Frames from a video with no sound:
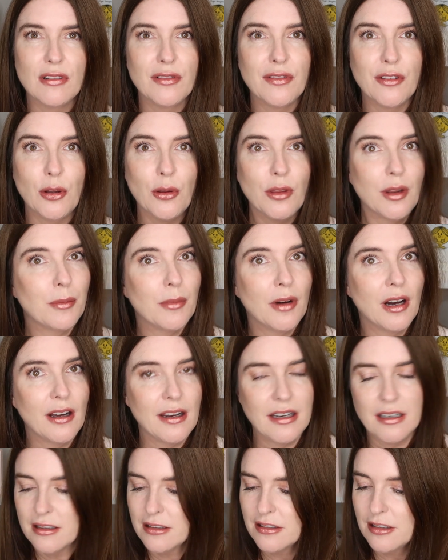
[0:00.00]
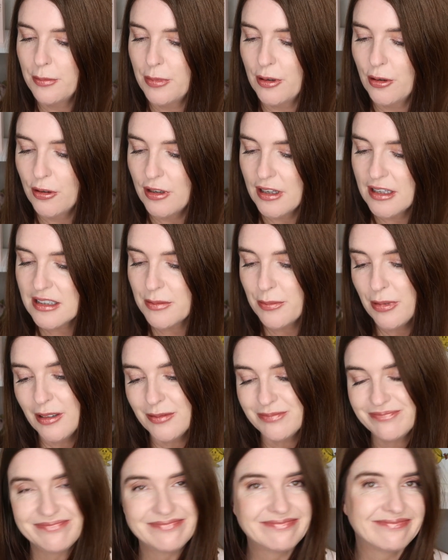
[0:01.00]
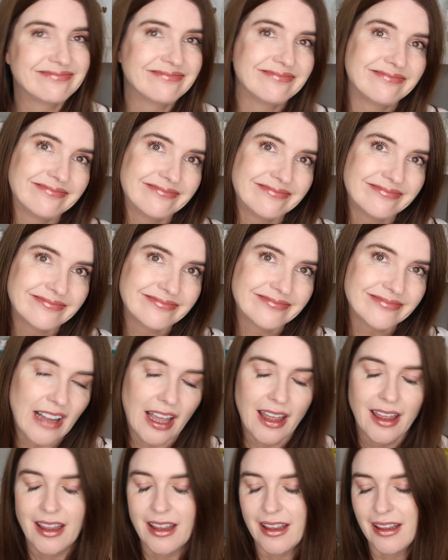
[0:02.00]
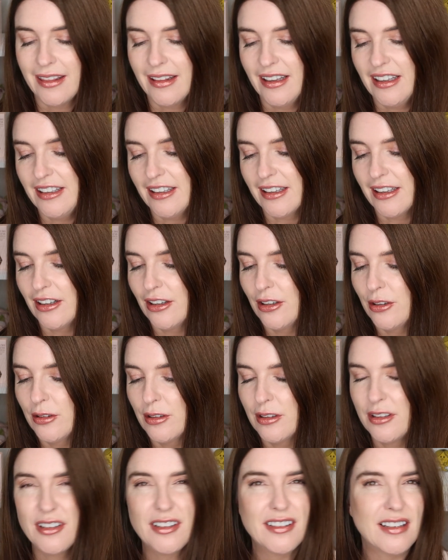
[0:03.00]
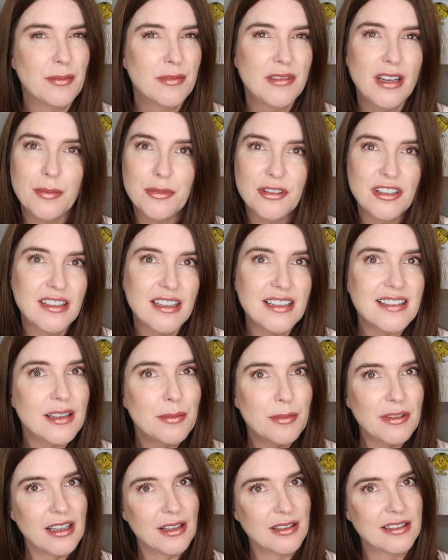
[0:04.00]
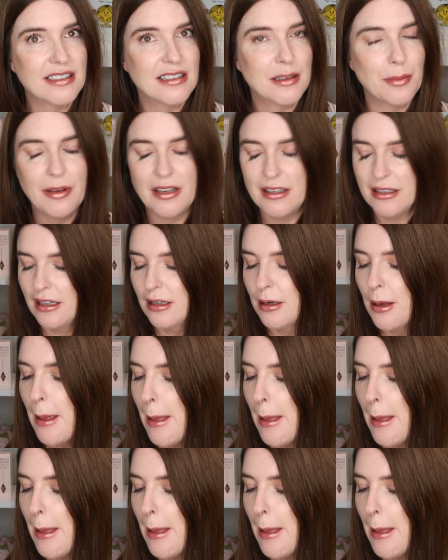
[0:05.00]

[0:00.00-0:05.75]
review than mine, to be honest, but there you go. Sometimes you need somebody else's opinion.